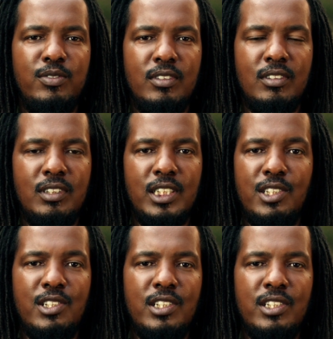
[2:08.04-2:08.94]
for a
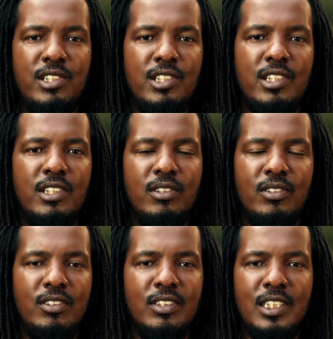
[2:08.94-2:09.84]
church
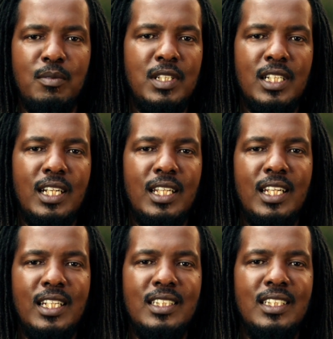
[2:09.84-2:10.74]
or something like
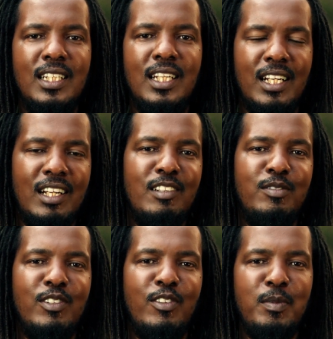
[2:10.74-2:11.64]
that. I can't
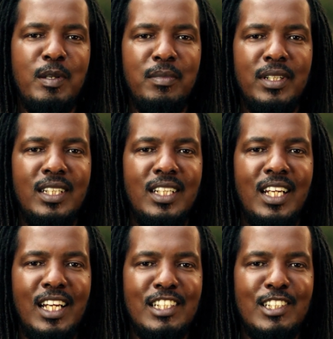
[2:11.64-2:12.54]
even remember.
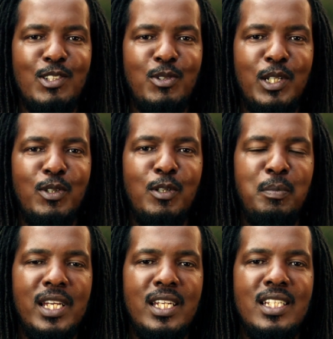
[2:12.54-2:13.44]
I just know I
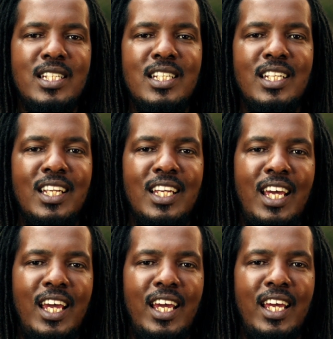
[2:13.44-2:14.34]
got paid
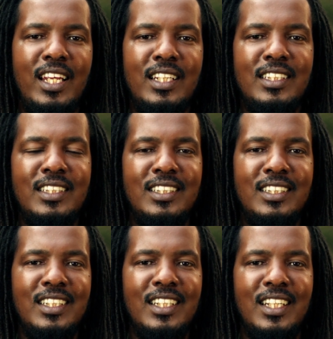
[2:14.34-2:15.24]
and
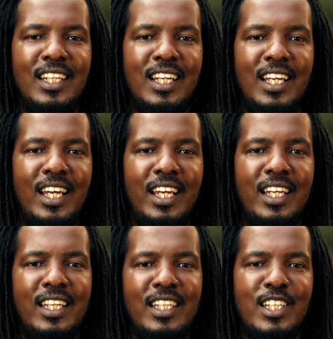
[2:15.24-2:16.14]

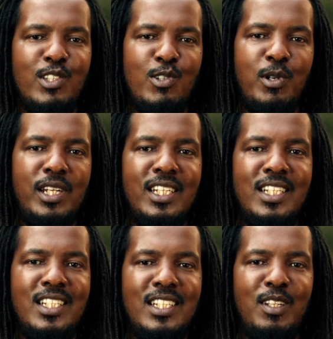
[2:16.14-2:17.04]
I
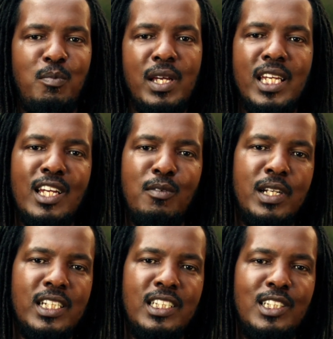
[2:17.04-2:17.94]
enjoyed making
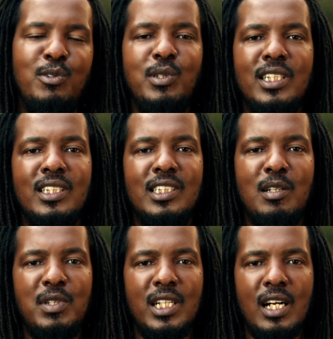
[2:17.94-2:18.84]
money doing
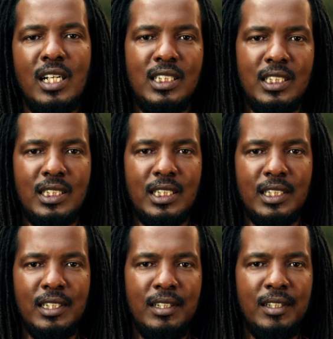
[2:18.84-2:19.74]
something
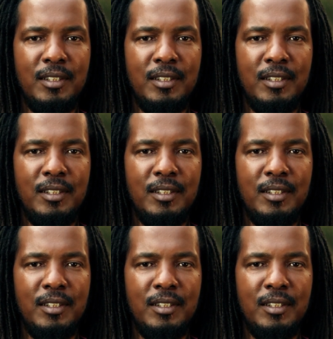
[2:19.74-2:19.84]
artistic.